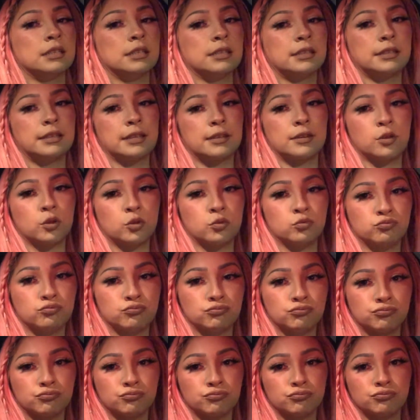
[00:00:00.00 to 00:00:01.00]
get home
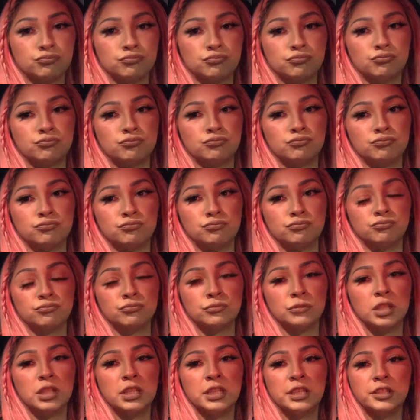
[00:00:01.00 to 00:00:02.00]

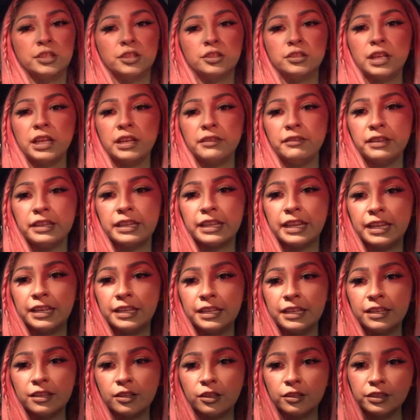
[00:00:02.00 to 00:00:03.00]
you're not even
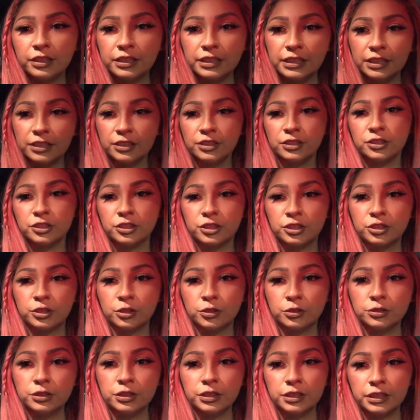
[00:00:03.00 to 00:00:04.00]
in it all you see is your
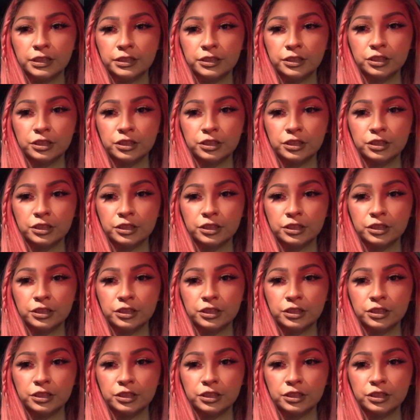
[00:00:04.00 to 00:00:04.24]
shoulder and your